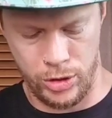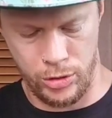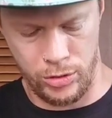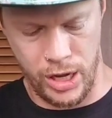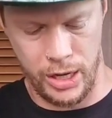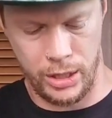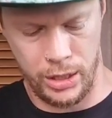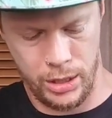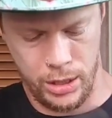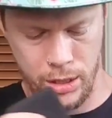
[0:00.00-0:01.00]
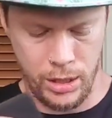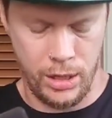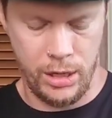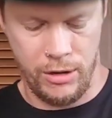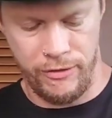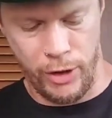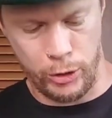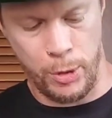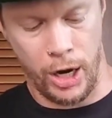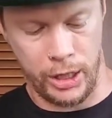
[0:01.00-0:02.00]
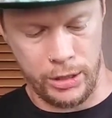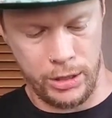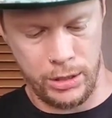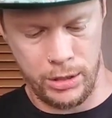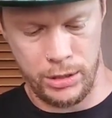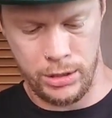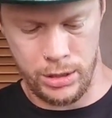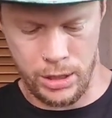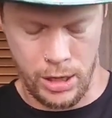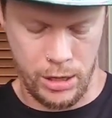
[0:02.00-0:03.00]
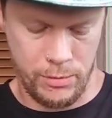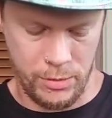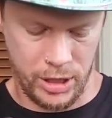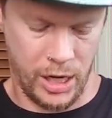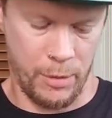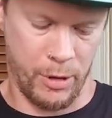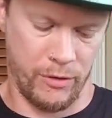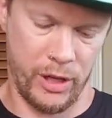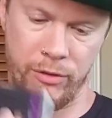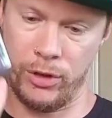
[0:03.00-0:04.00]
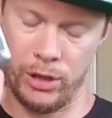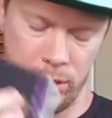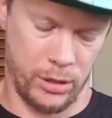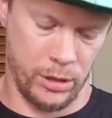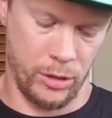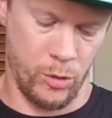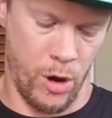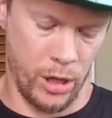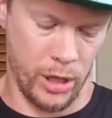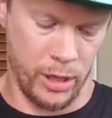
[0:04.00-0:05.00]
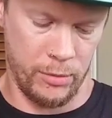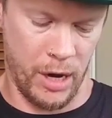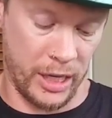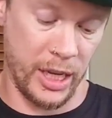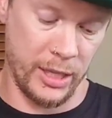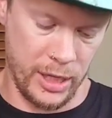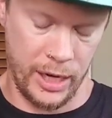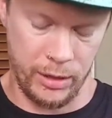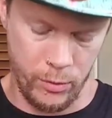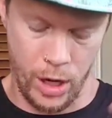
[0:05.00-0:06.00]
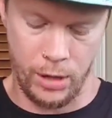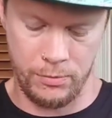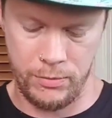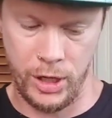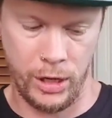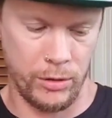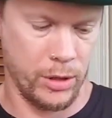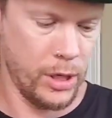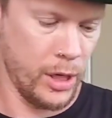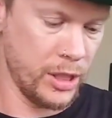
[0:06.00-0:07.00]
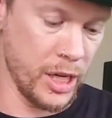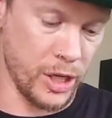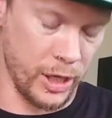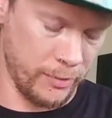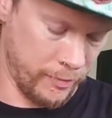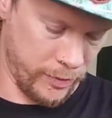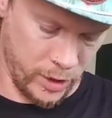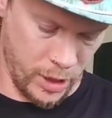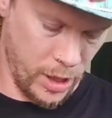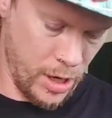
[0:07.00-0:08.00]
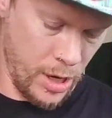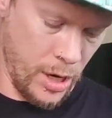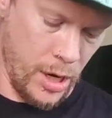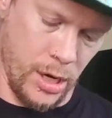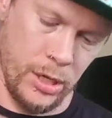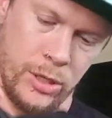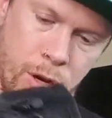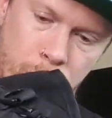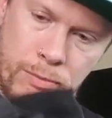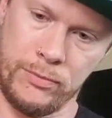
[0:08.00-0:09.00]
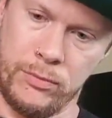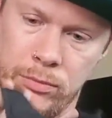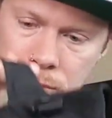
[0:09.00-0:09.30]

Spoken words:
of those little, like, felt pockets. It was kind of perfect for this little wallet and my keys, like, while I'm, you know, teaching. So,